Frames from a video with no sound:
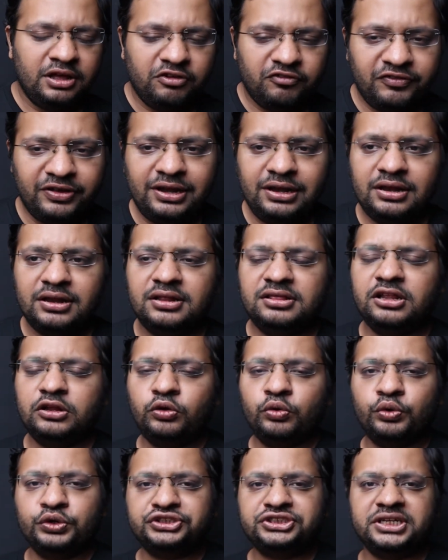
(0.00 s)
well the
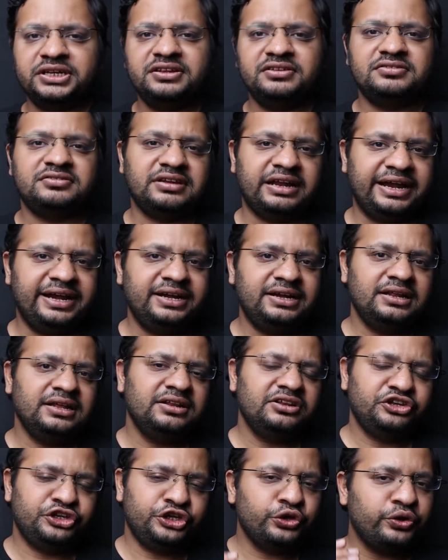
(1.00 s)
question is right
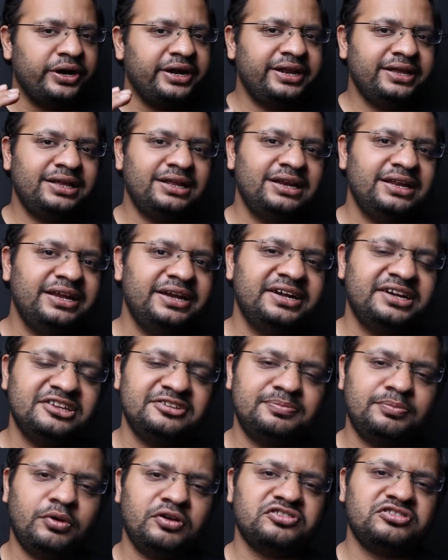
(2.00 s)
theoretically it is
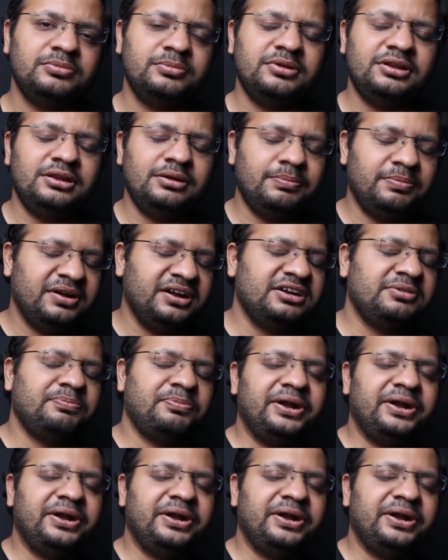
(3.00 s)
possible but